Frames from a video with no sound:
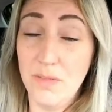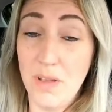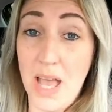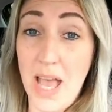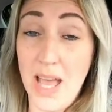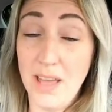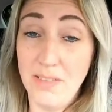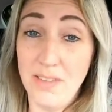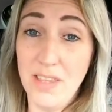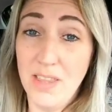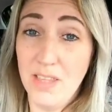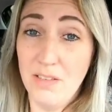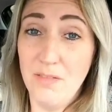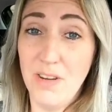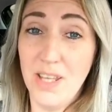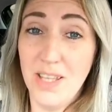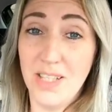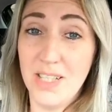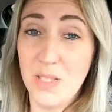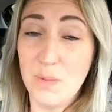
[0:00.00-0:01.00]
I think they're
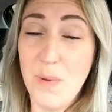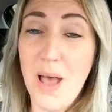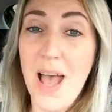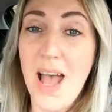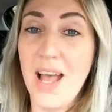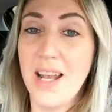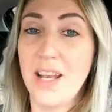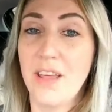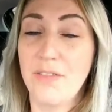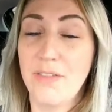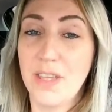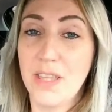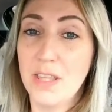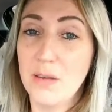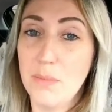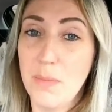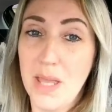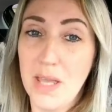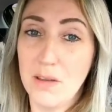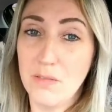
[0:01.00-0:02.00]
really smart, and I think
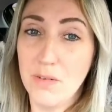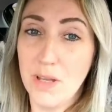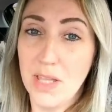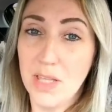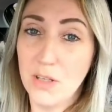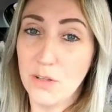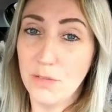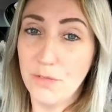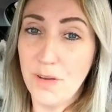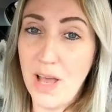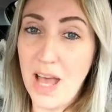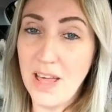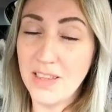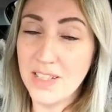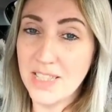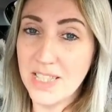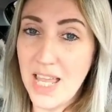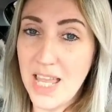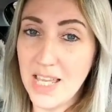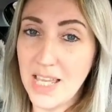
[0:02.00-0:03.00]
they make a really good
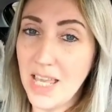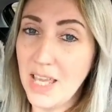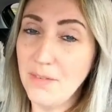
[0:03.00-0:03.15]
Father's Day